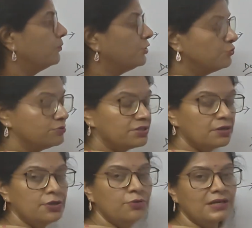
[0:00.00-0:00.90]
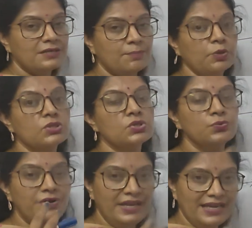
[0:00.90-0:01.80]
you are supposed
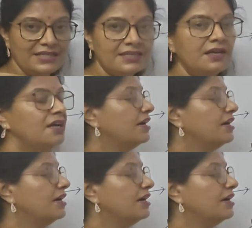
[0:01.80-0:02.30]
to read.